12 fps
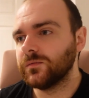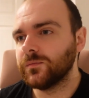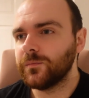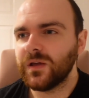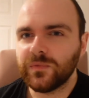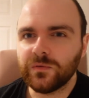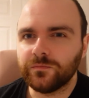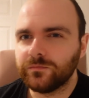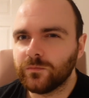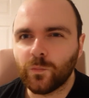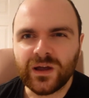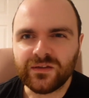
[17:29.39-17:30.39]
Maybe
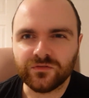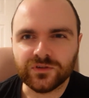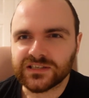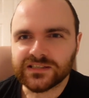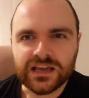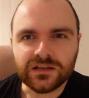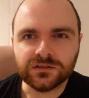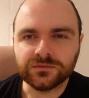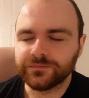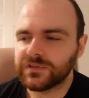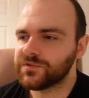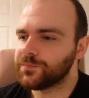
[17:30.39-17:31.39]
wait for a sale
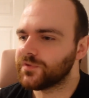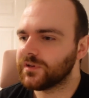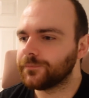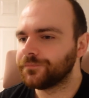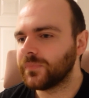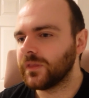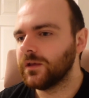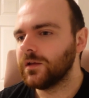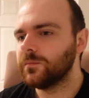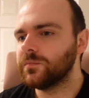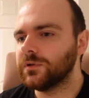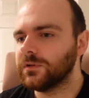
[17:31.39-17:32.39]
or something.
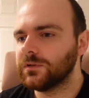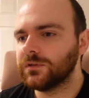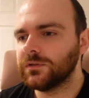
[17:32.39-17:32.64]
But